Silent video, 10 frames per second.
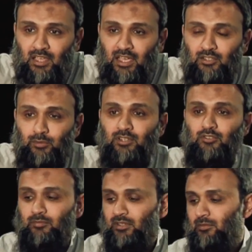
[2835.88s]
Hence we
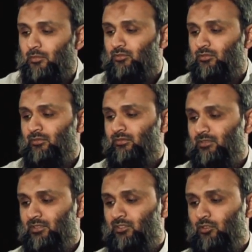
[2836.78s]
need to make the most of
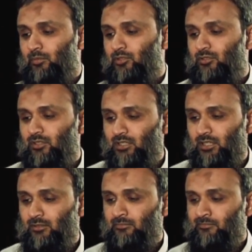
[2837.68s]
this opportunity.